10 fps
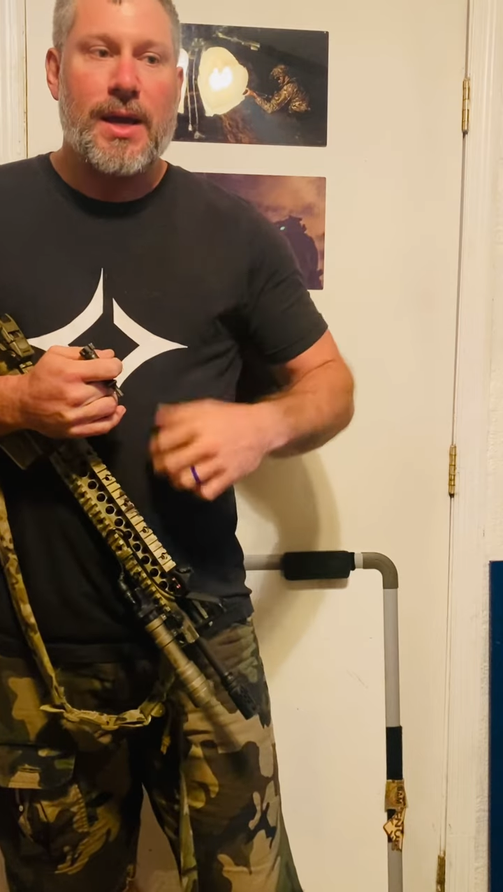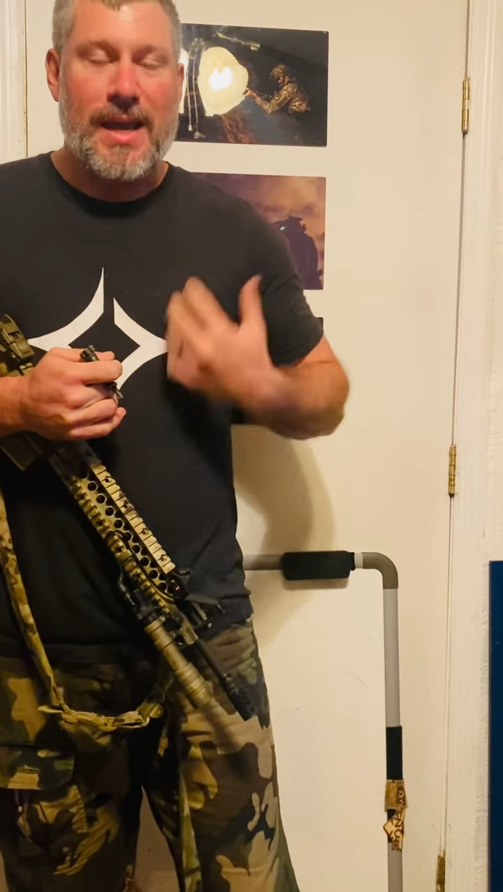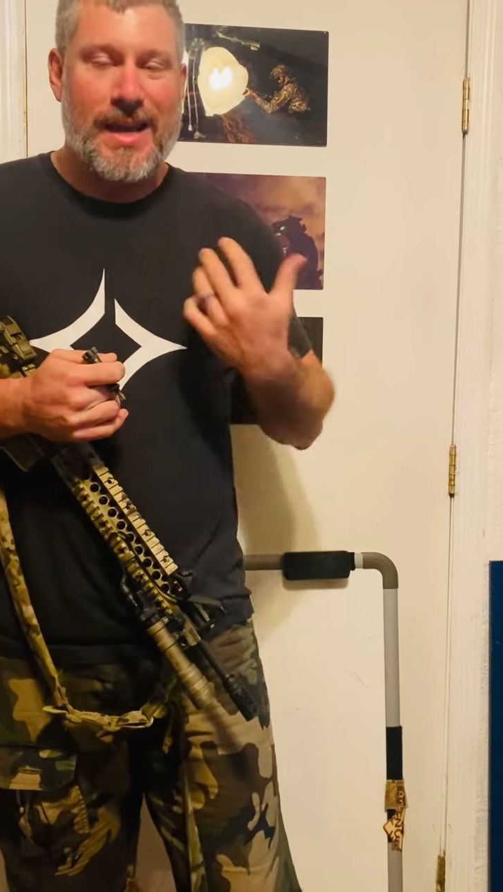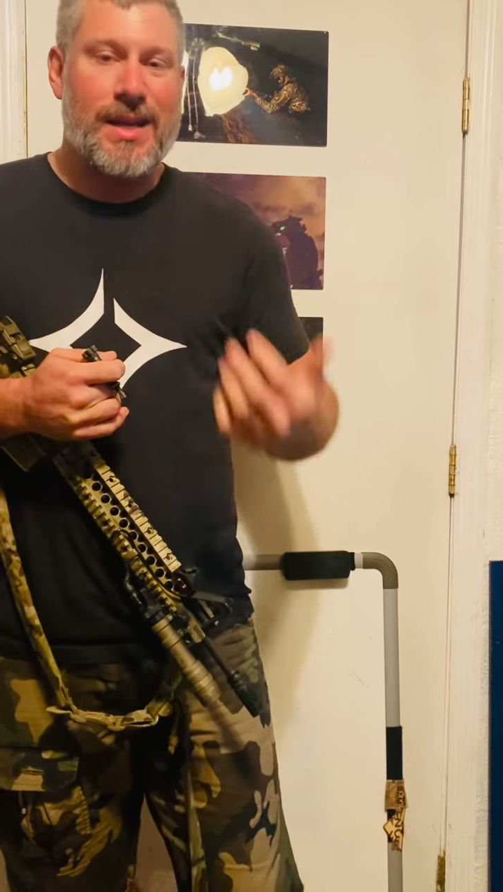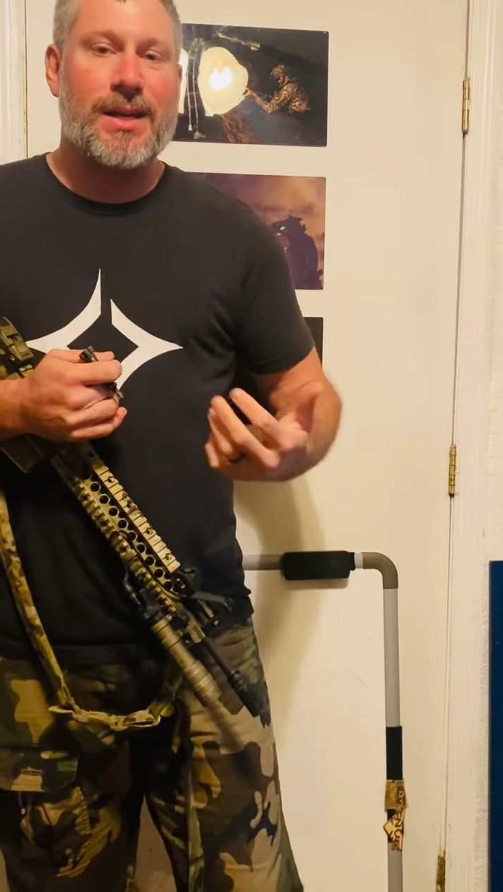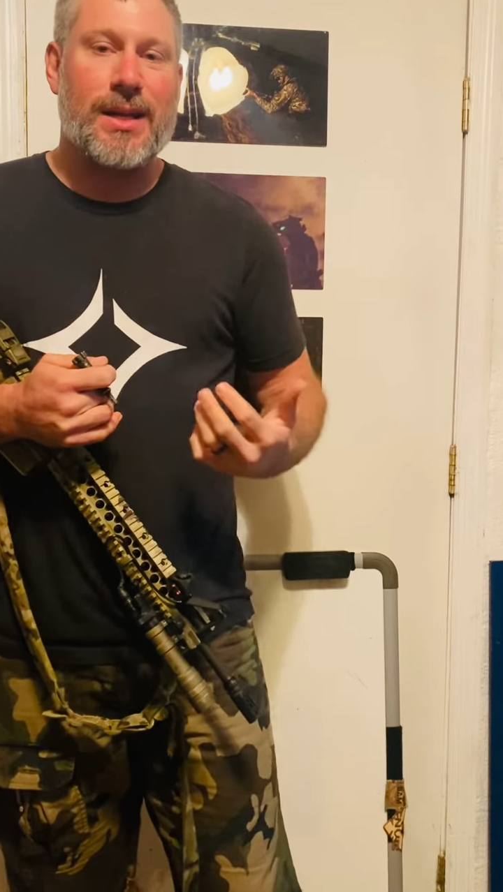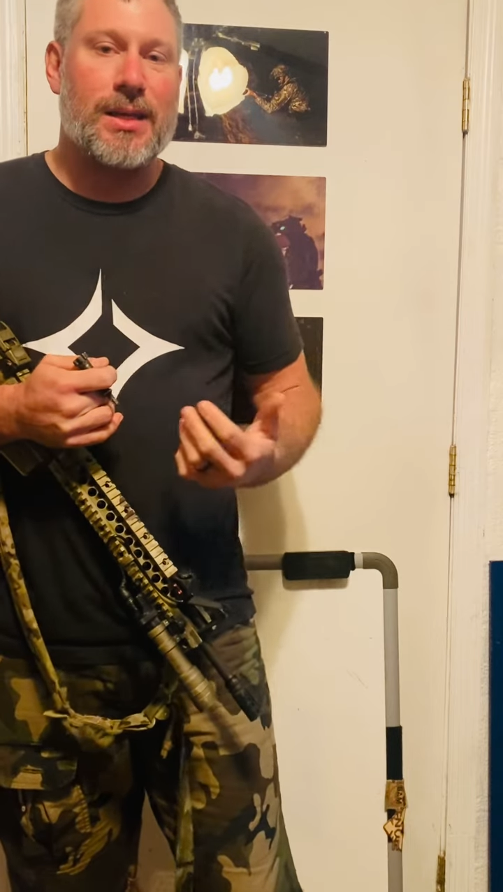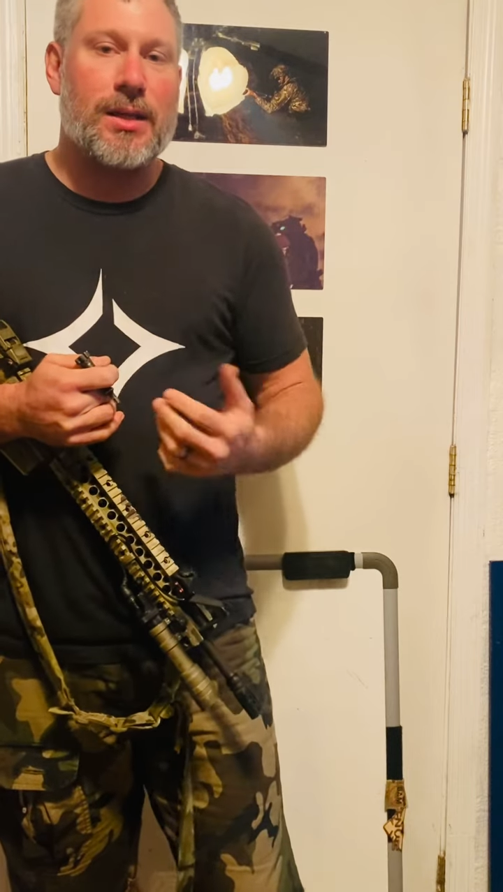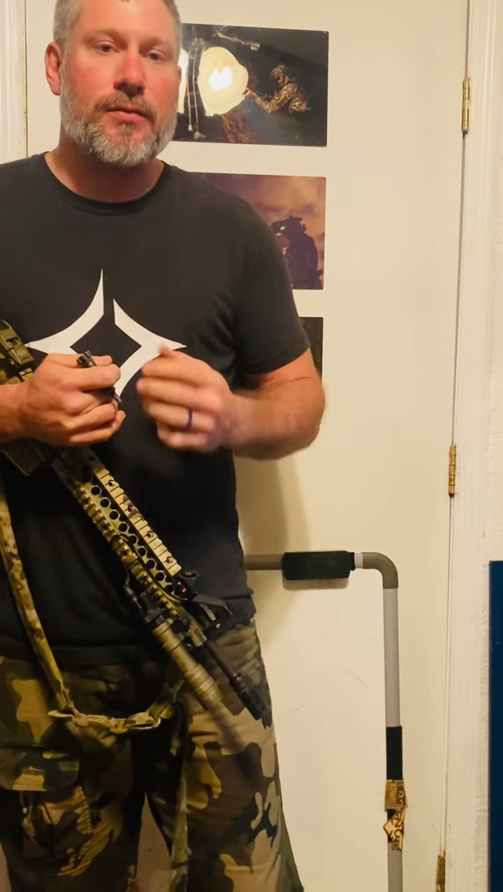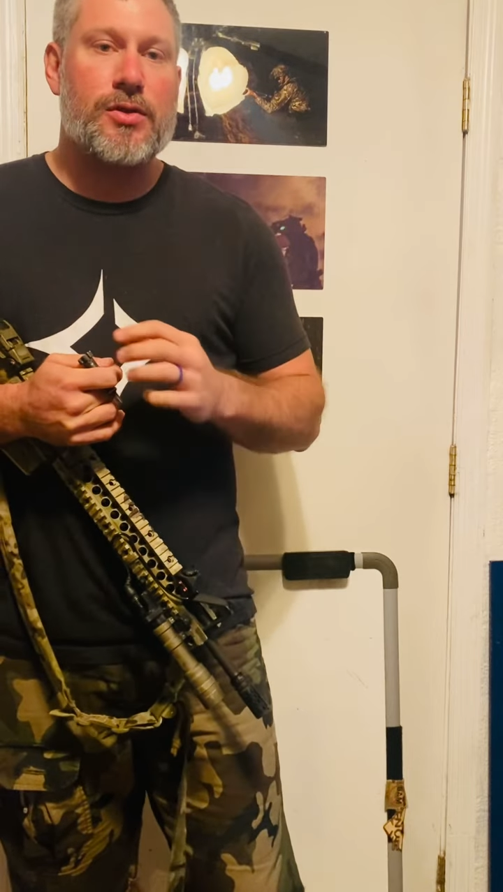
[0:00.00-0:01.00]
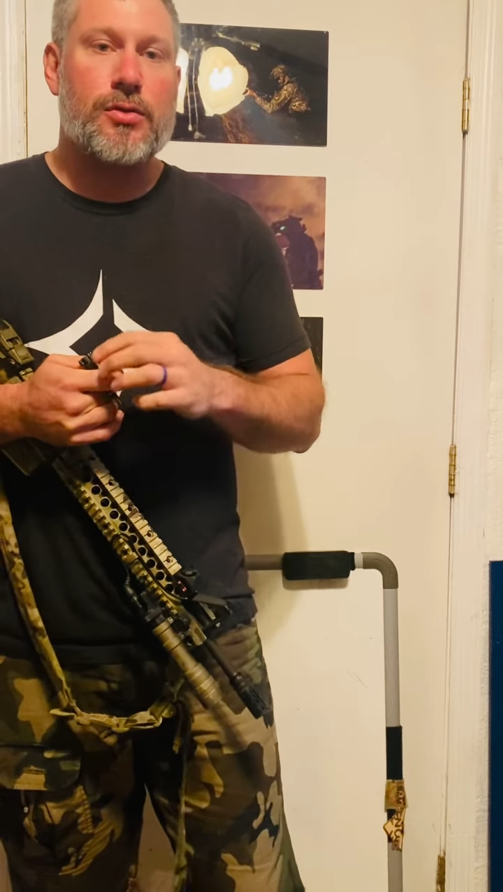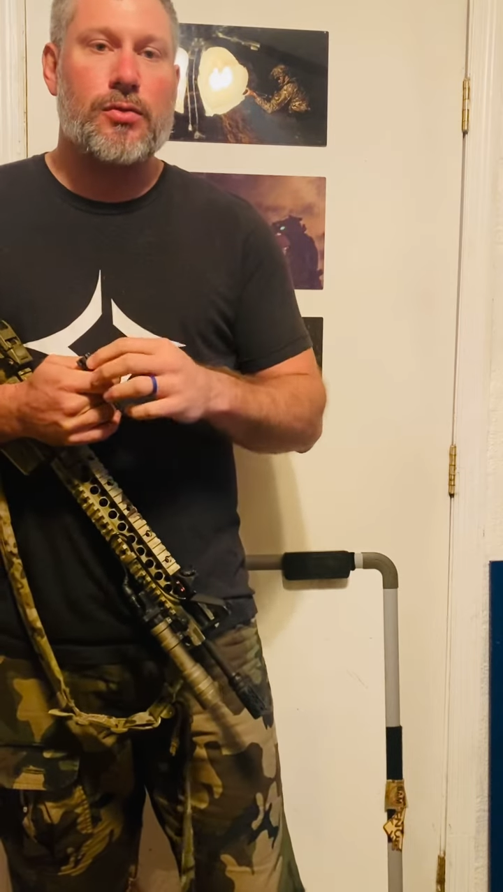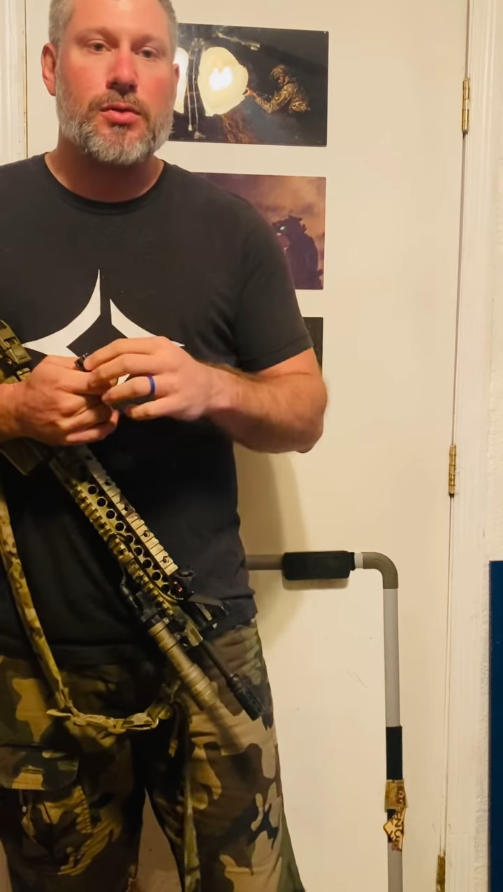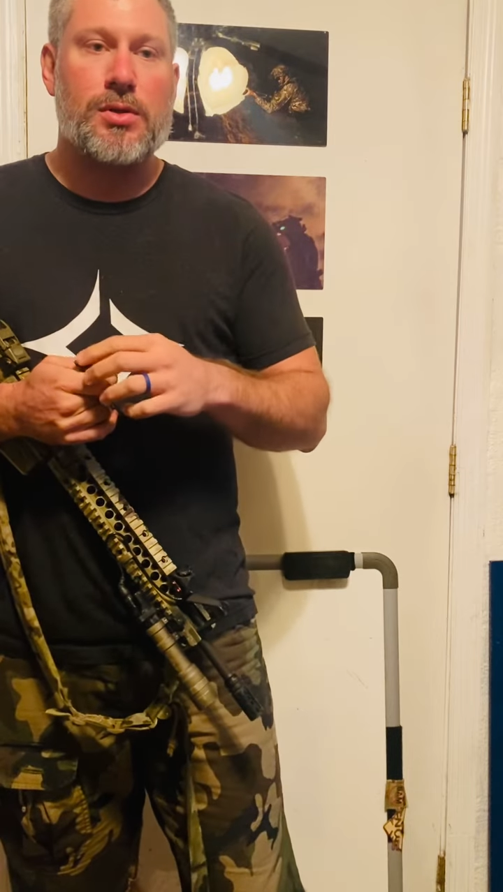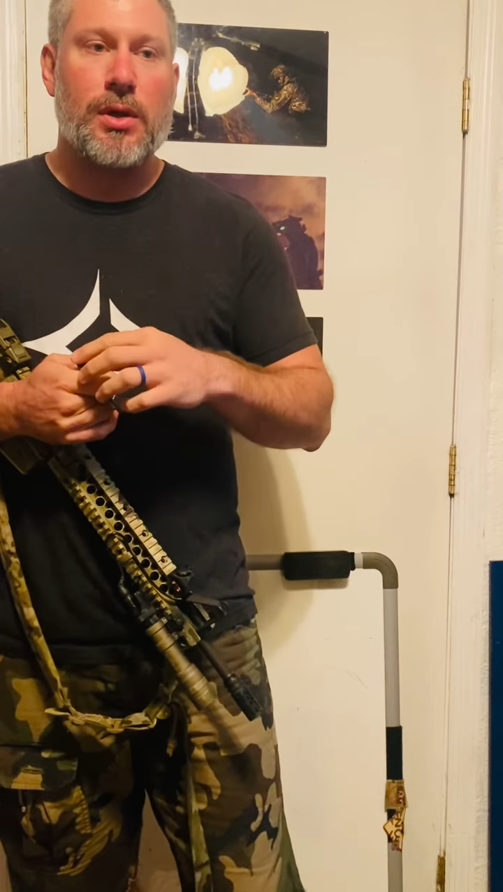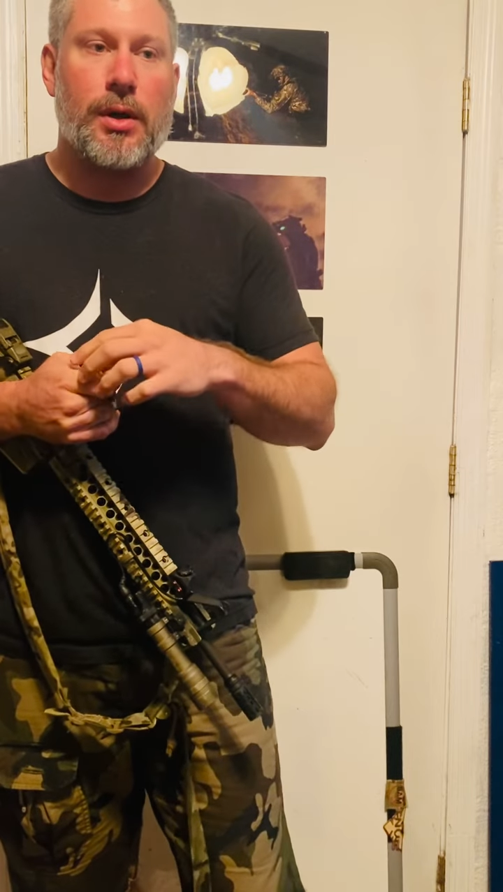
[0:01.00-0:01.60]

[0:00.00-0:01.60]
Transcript: and it can give students